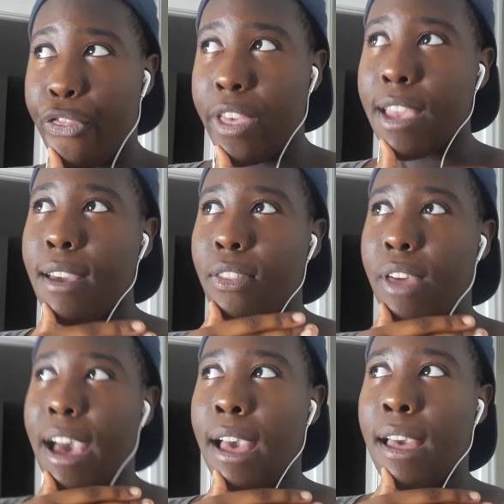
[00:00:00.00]
think
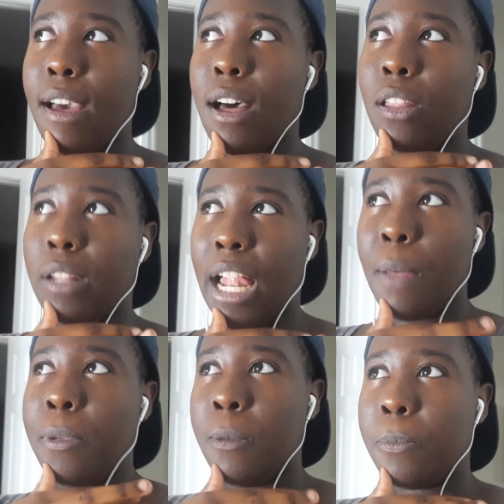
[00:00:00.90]
that a lot
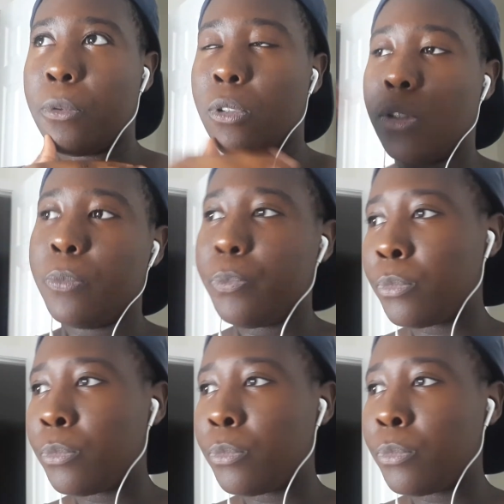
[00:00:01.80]
of people